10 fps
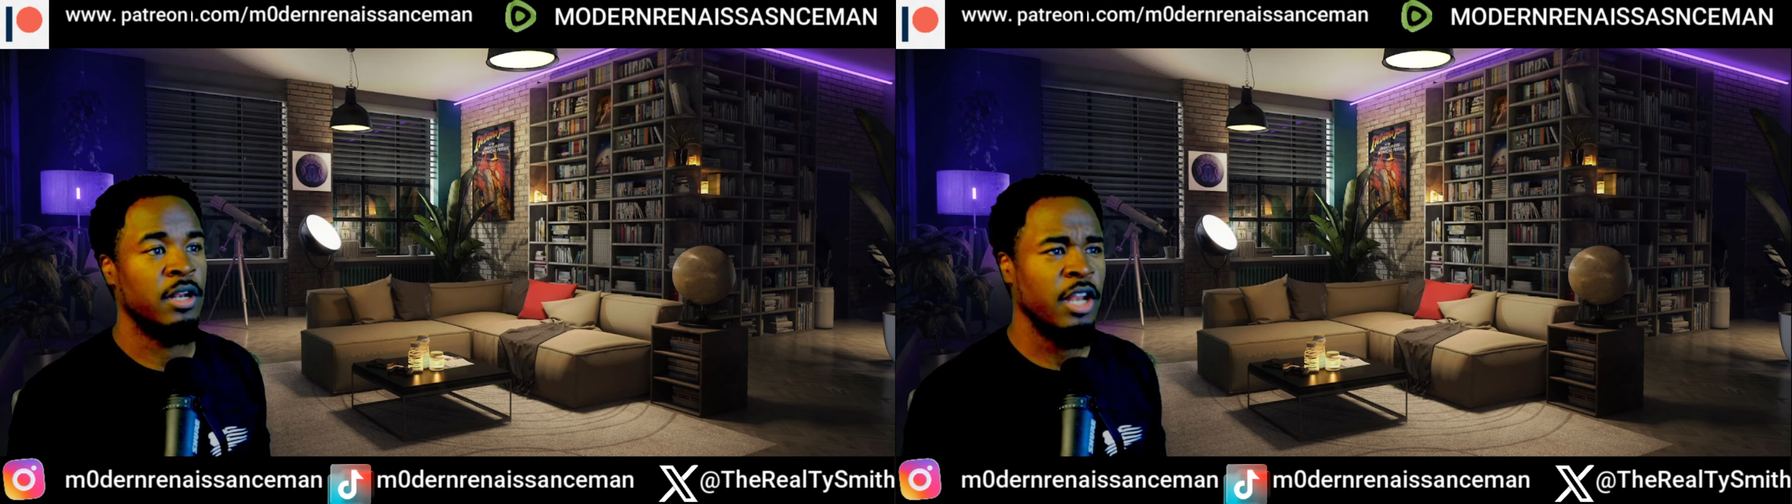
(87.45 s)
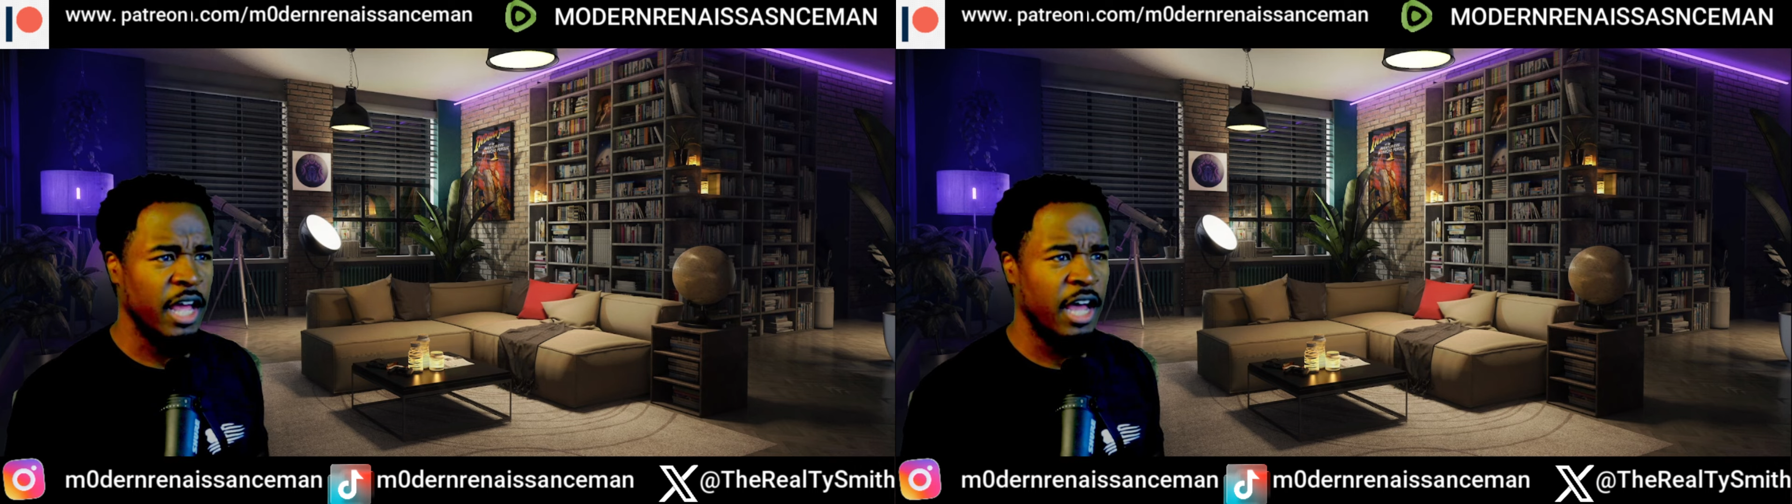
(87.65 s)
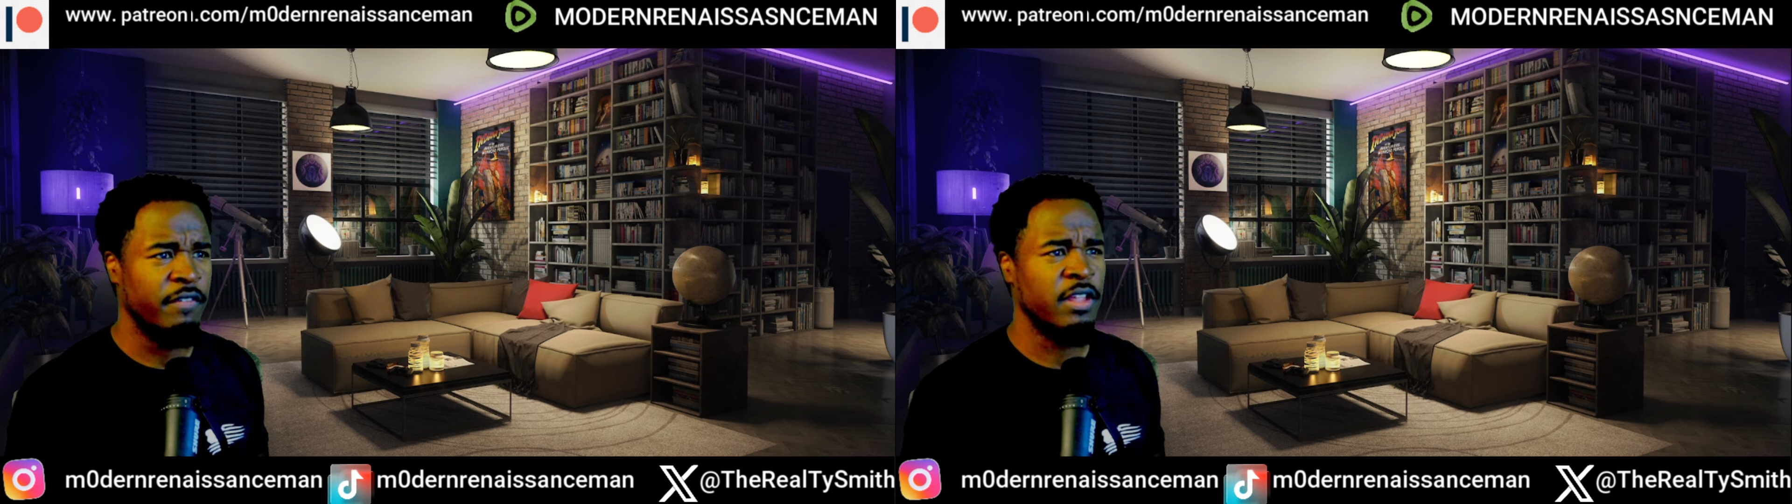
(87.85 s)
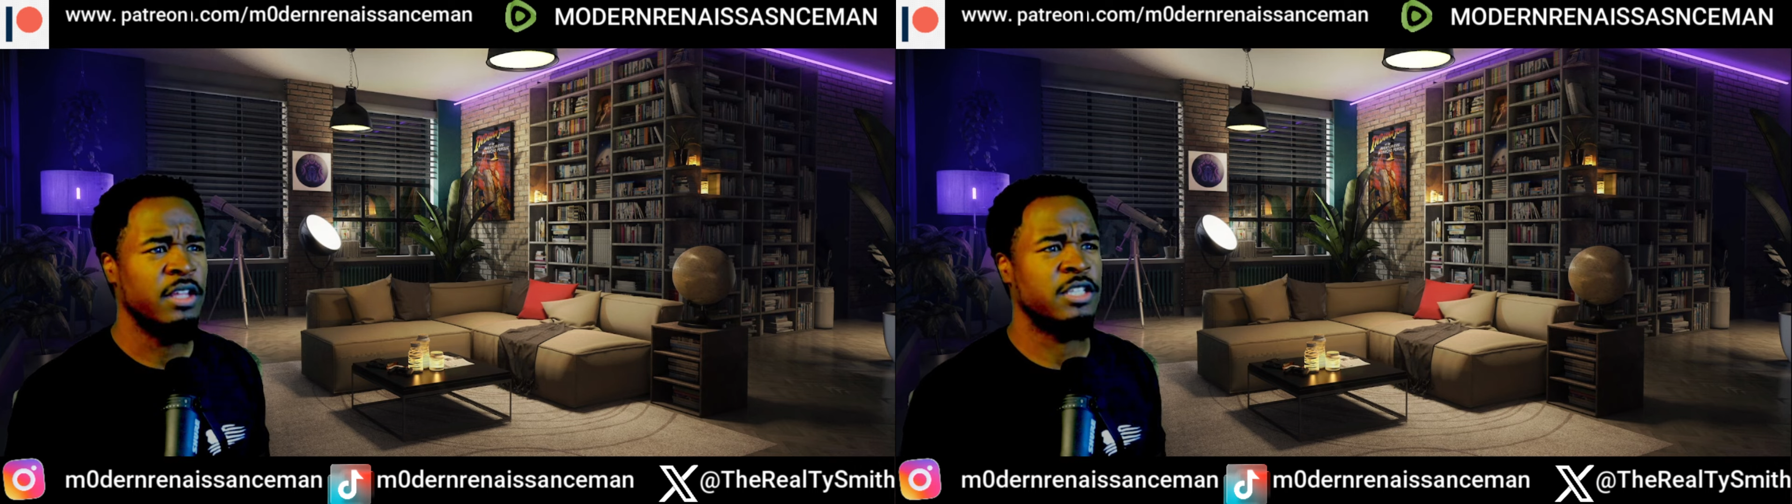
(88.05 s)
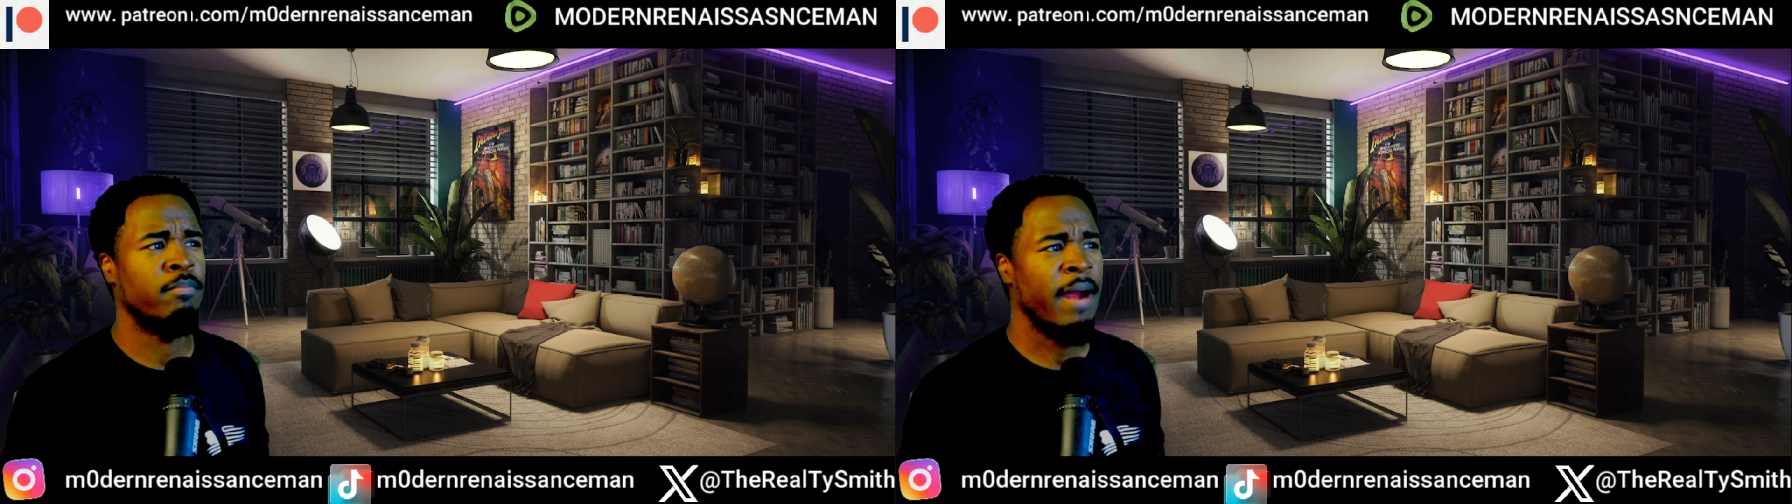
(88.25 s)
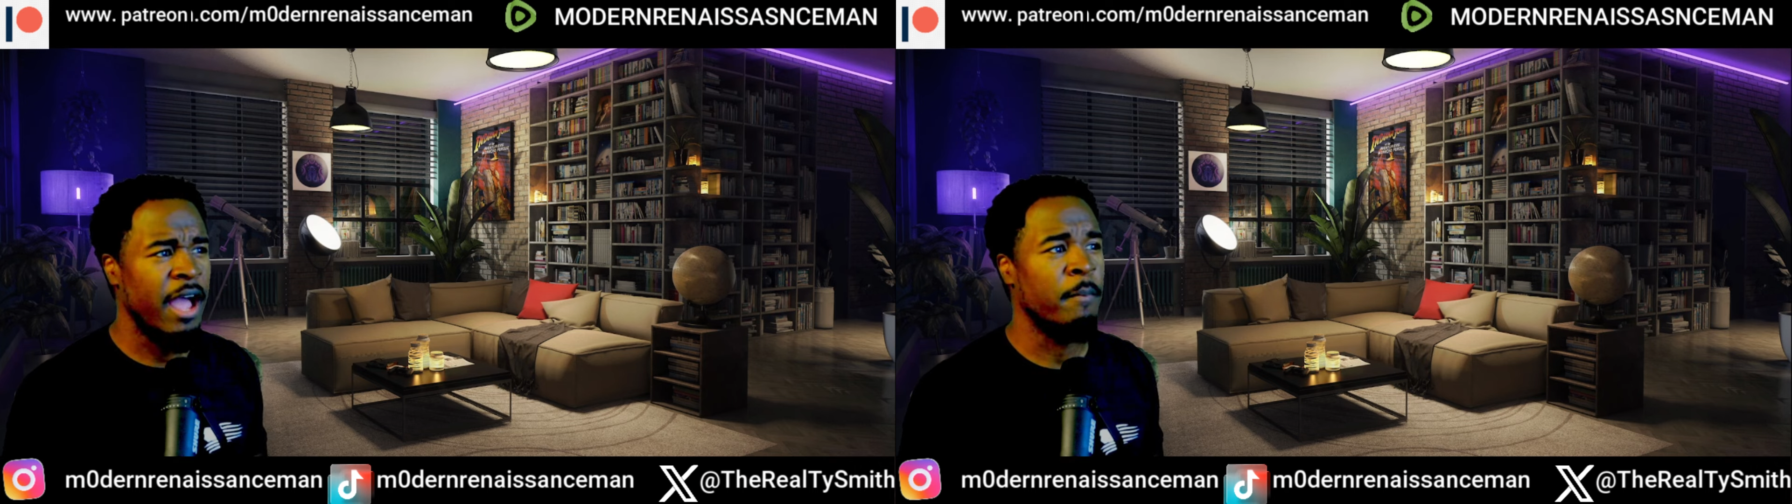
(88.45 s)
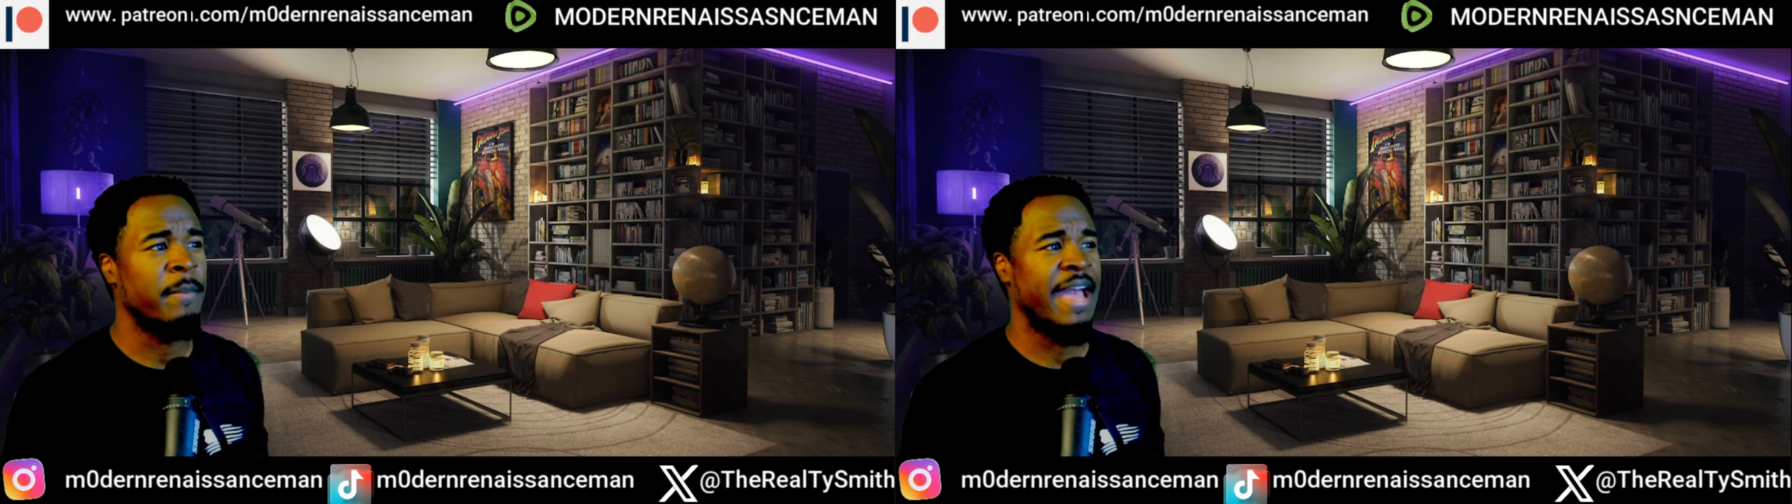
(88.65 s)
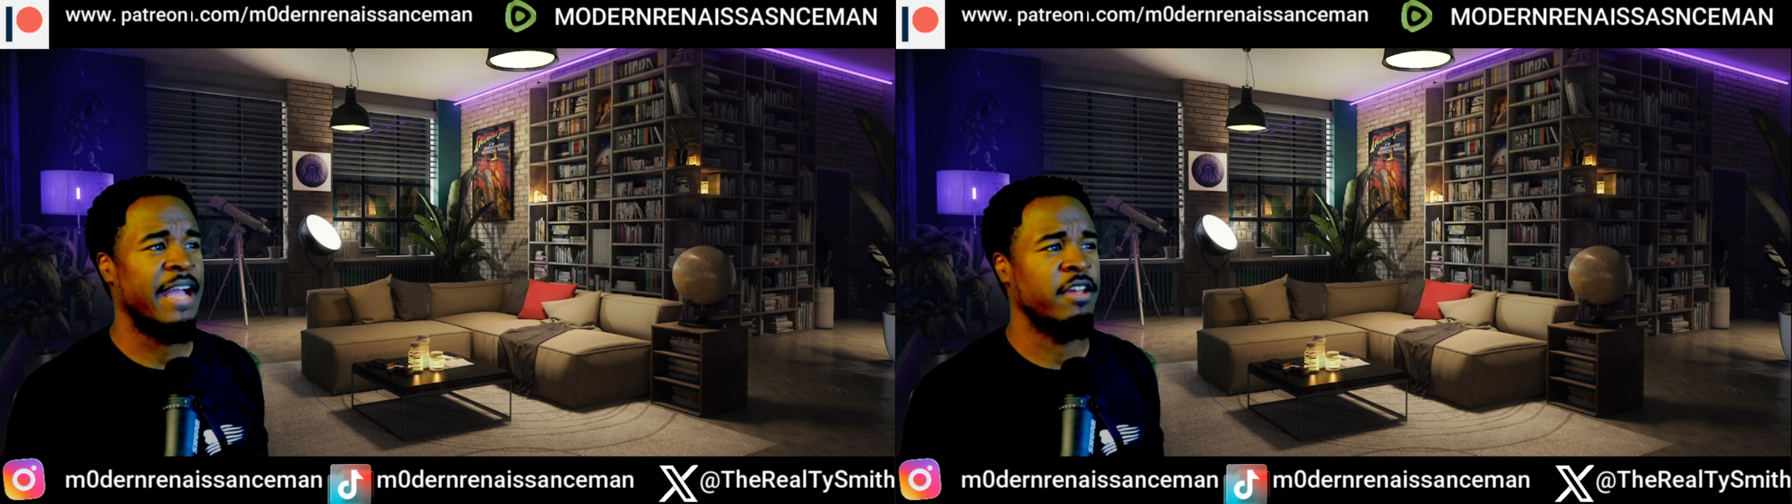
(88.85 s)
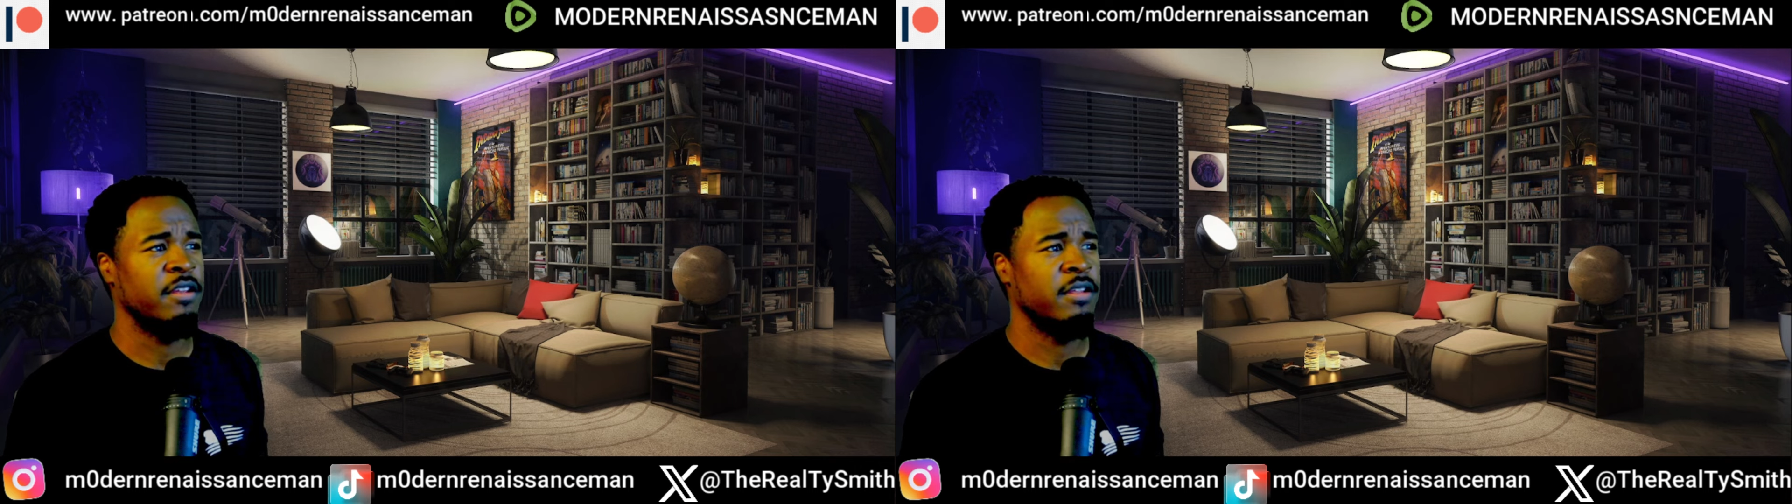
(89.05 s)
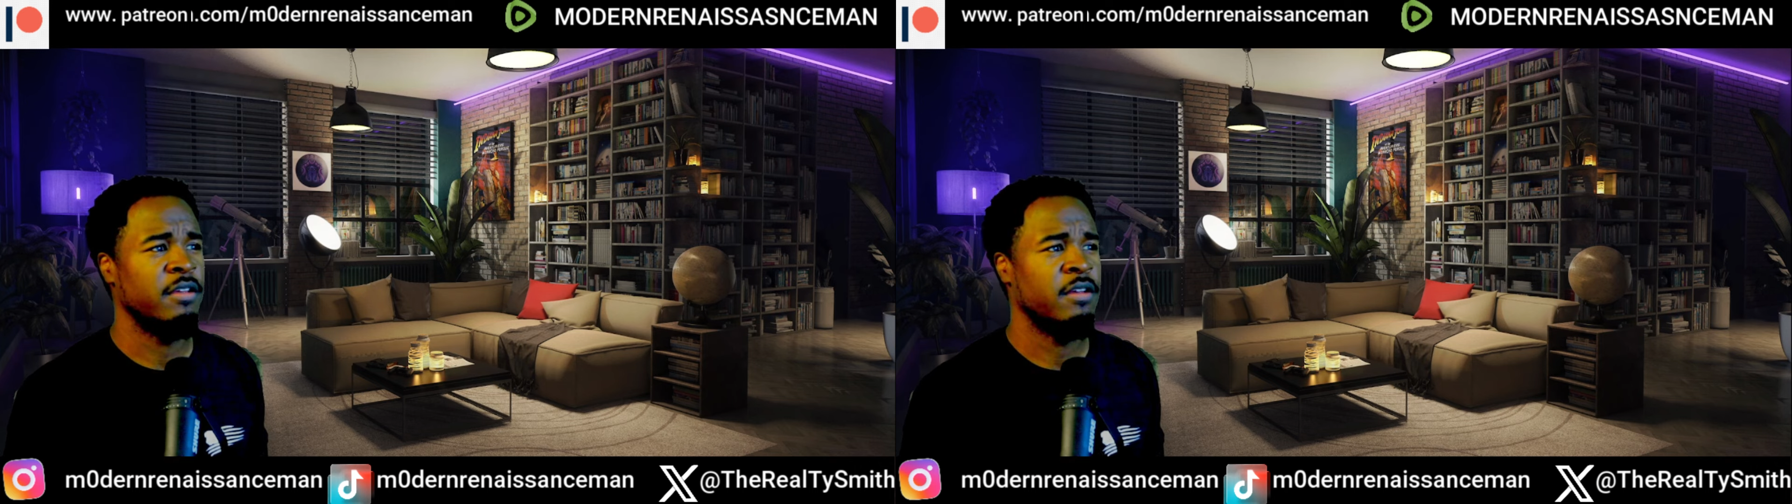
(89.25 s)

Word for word: loved to brown bag it